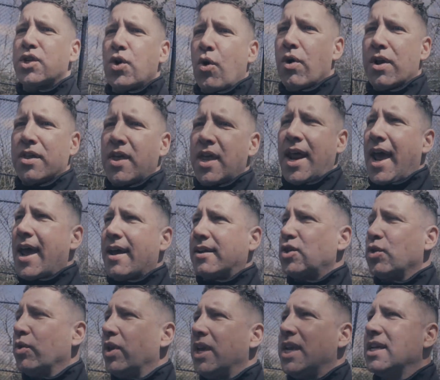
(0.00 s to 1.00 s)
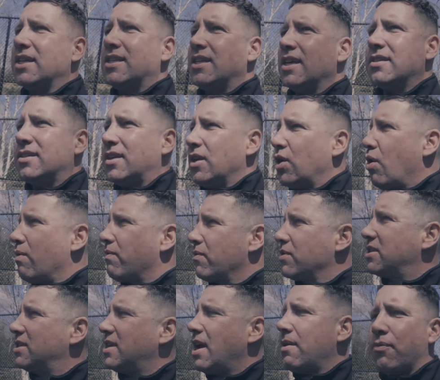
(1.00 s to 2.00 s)
story that actually existed over
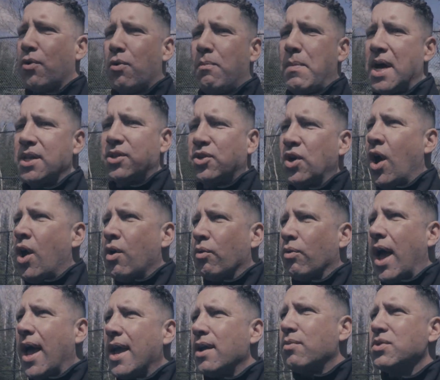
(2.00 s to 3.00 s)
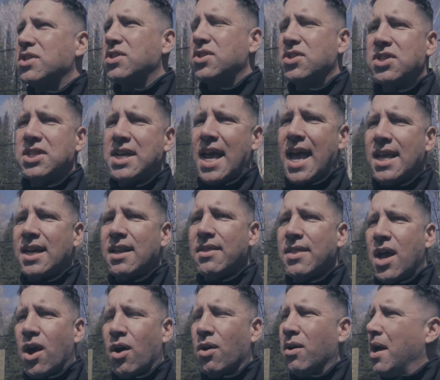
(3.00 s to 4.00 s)
several months. Ryan was just standing
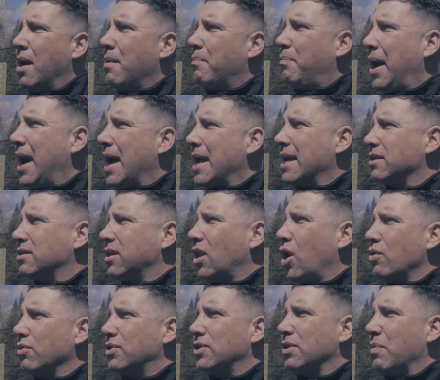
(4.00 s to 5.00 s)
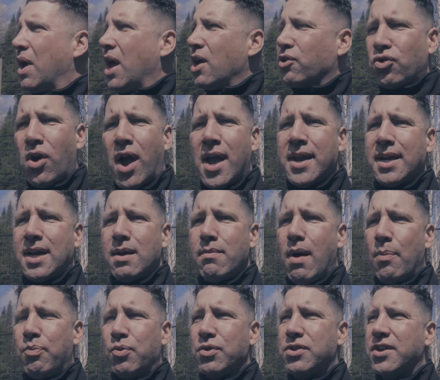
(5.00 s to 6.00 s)
there by his lonesome trying to come
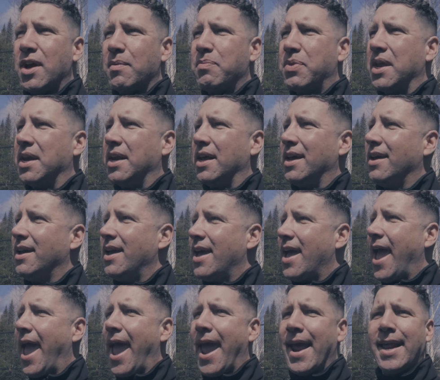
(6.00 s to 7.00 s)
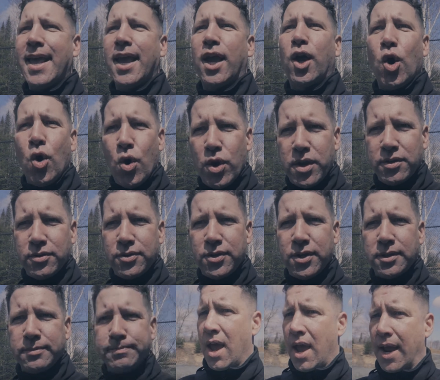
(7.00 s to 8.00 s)
up with something, and he
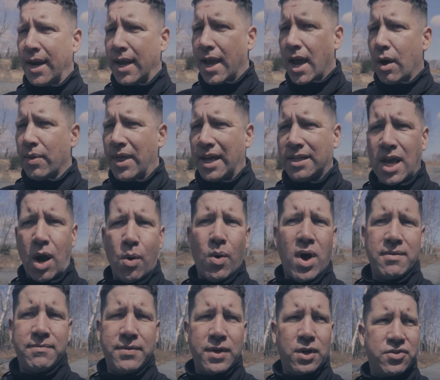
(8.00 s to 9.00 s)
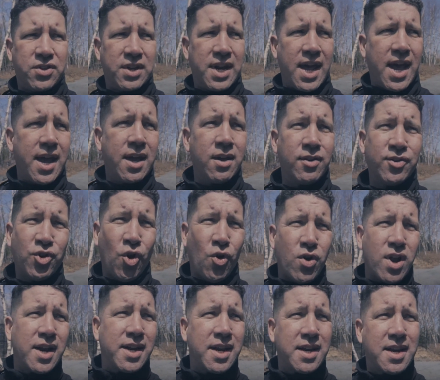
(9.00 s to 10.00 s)
couldn't. Anyhow, that's how I feel today.
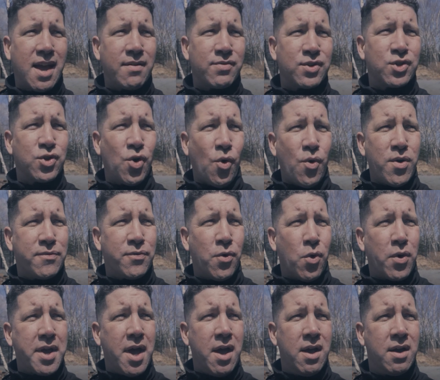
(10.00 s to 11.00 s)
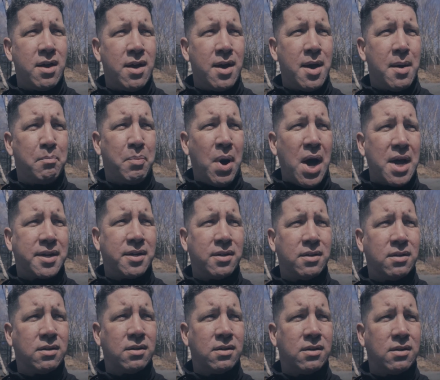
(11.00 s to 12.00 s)
Sorry I didn't have a story for you, but